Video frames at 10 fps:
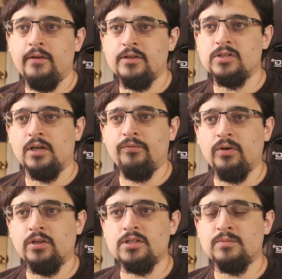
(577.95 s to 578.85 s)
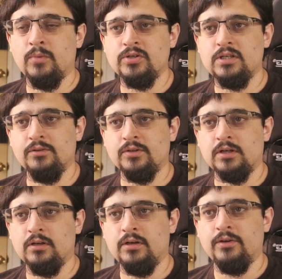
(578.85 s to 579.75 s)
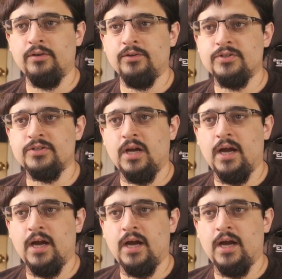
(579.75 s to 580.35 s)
So I focused mostly on the clothes.